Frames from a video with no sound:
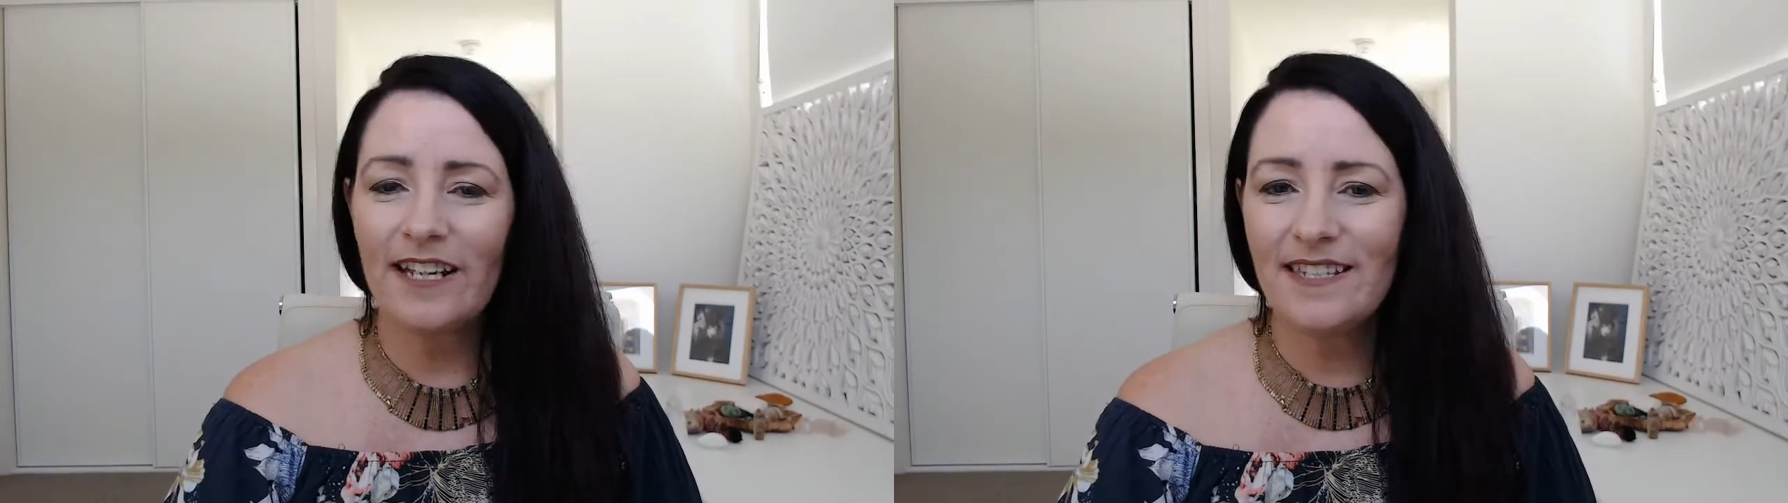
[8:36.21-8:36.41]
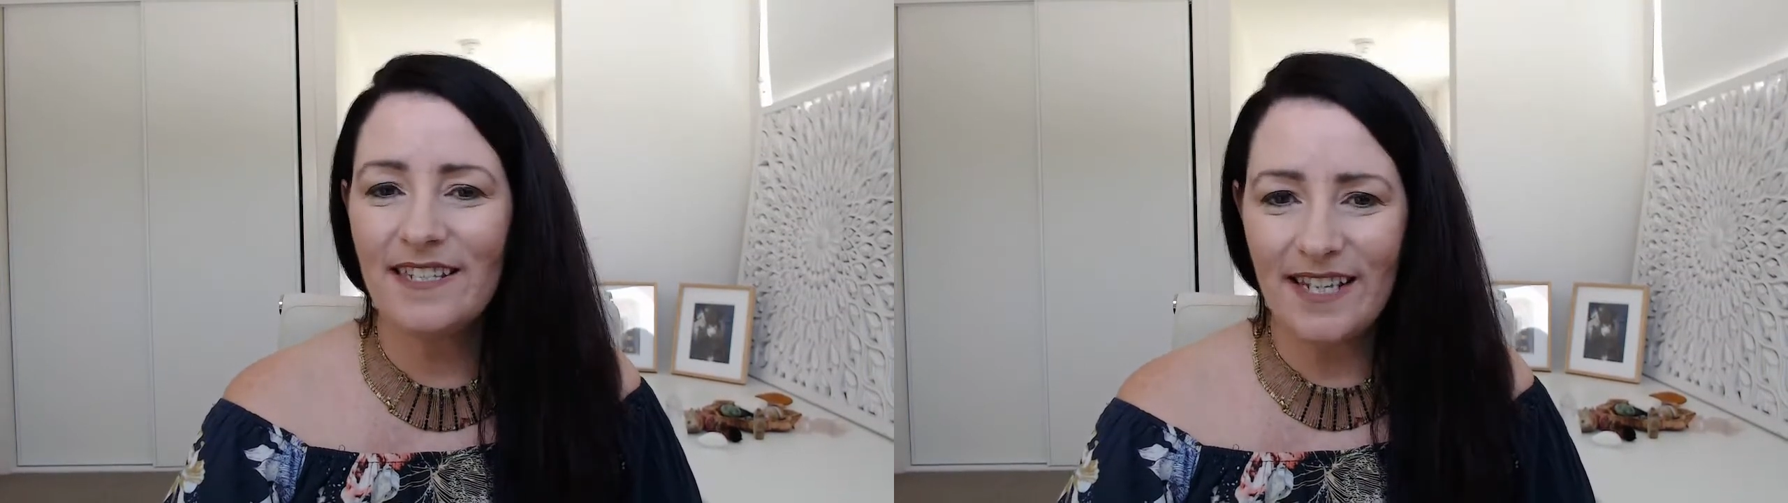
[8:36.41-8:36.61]

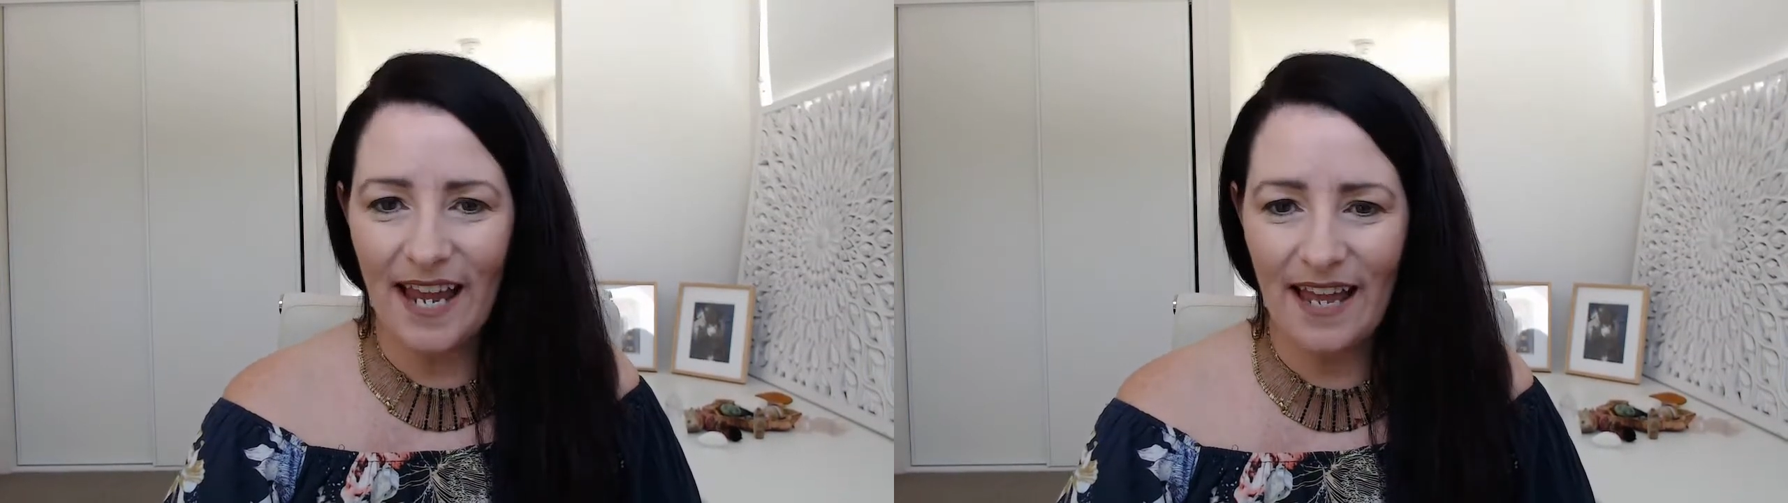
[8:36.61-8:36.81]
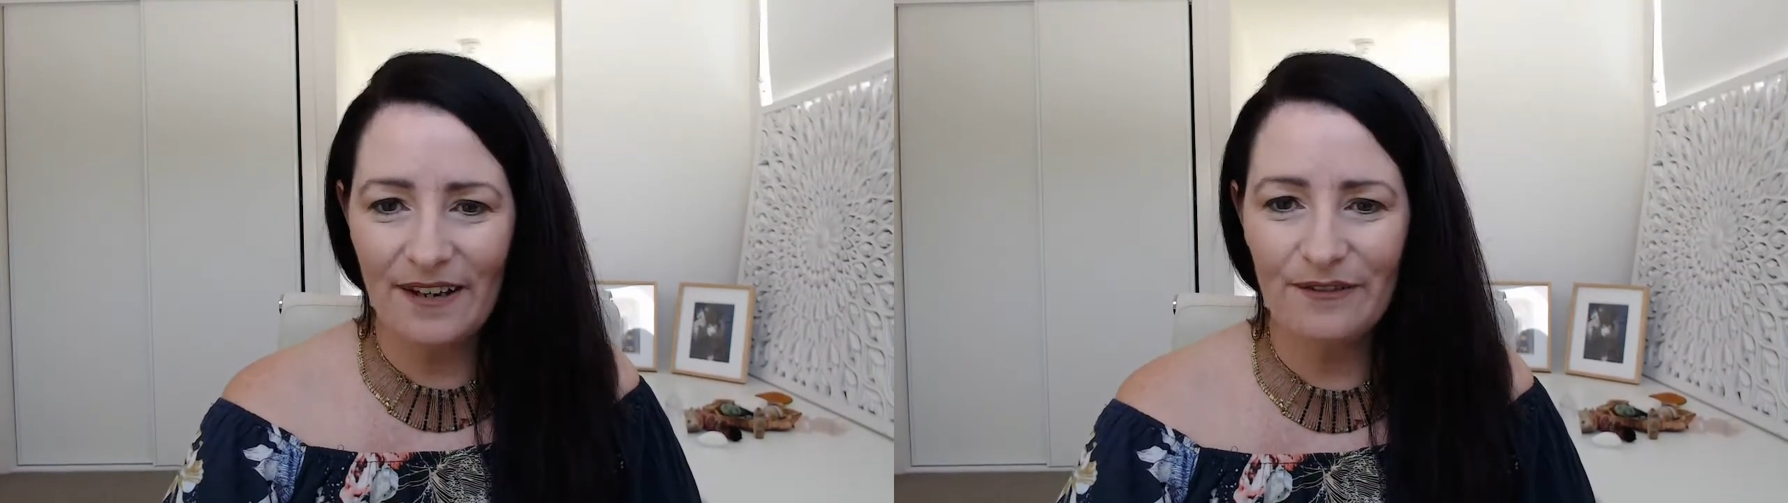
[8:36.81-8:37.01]

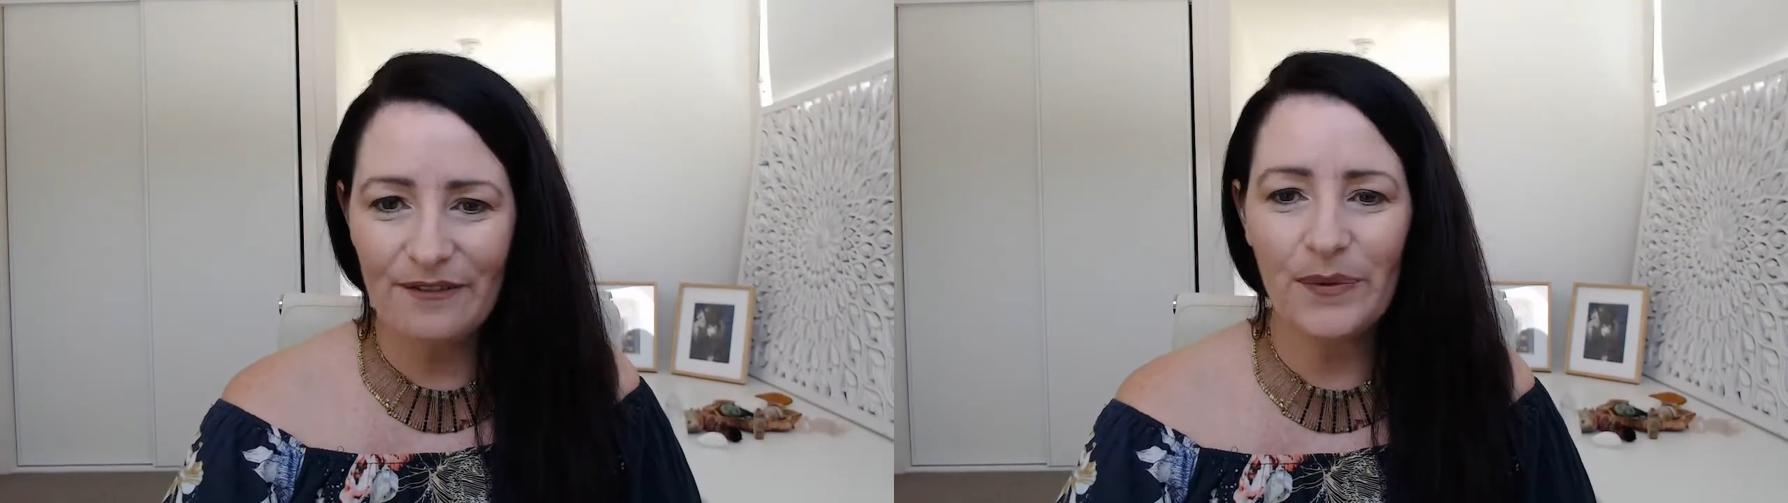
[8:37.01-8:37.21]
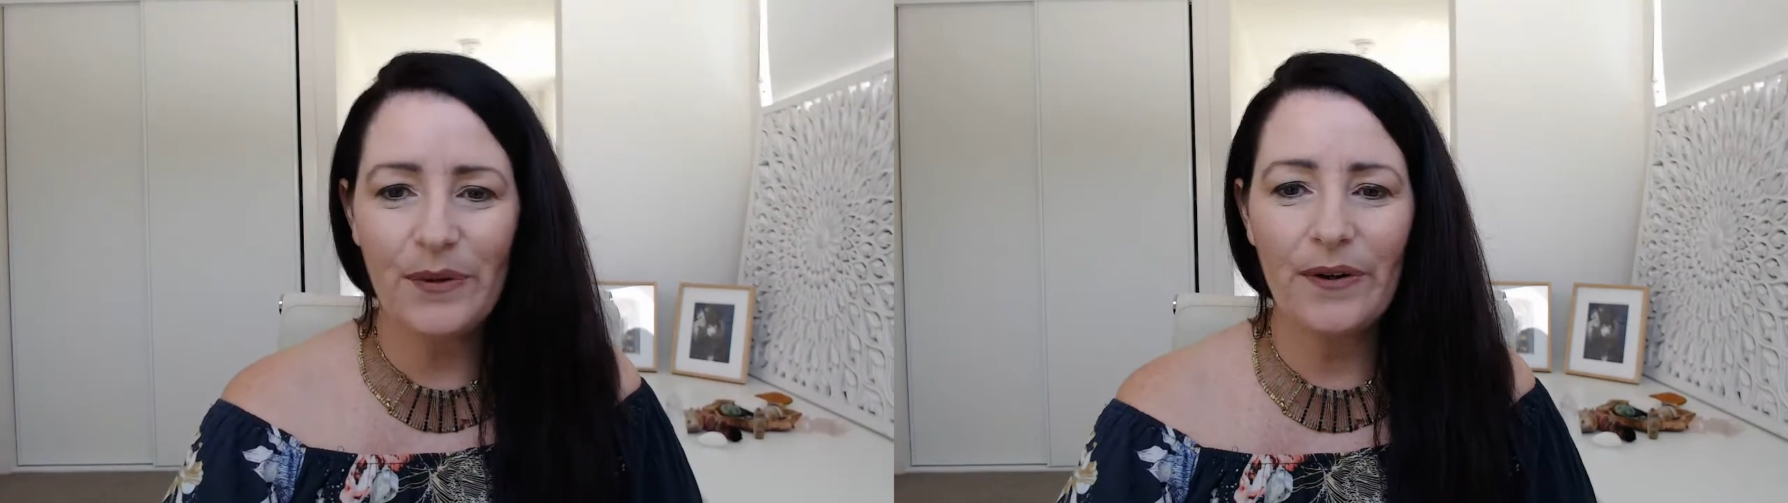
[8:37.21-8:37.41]
stand
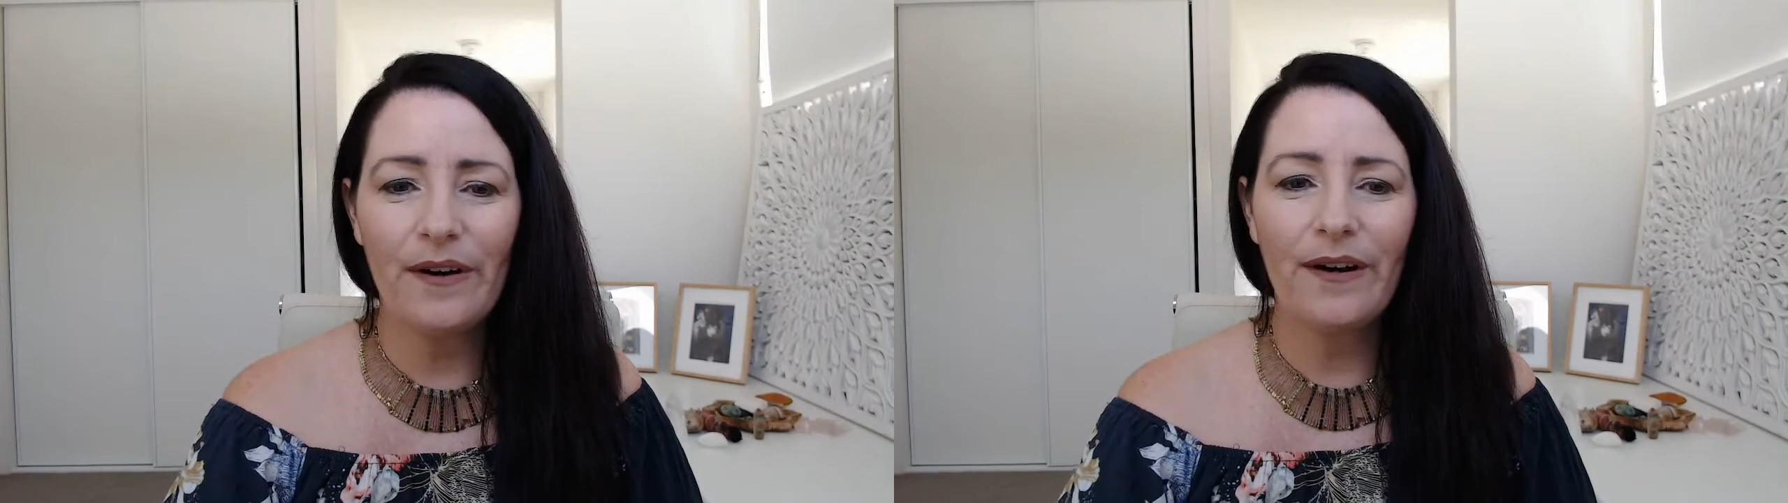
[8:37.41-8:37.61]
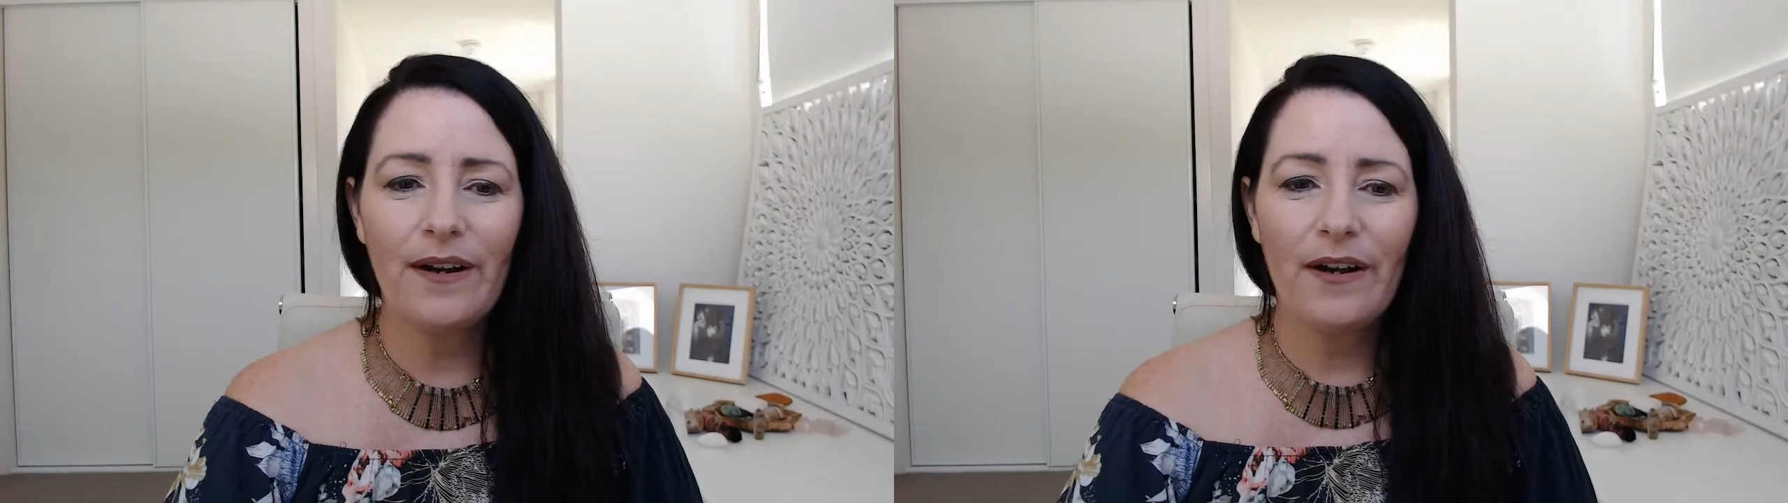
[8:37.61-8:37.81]

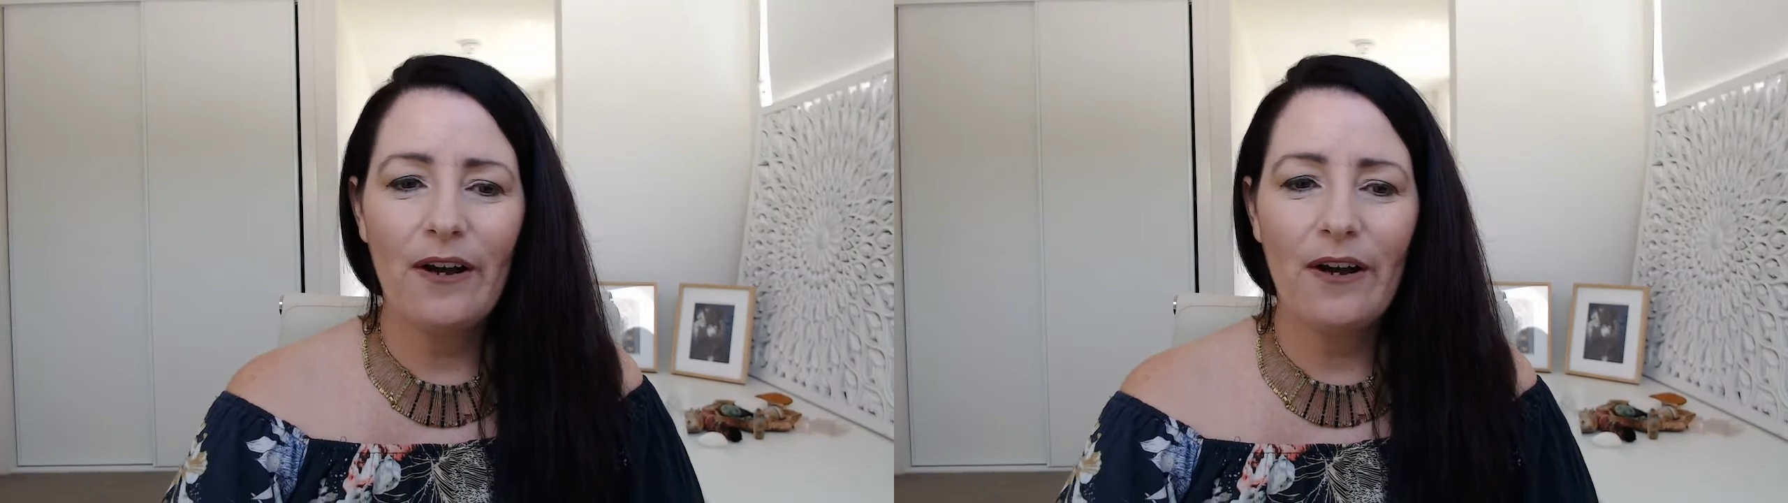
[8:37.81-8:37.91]
for?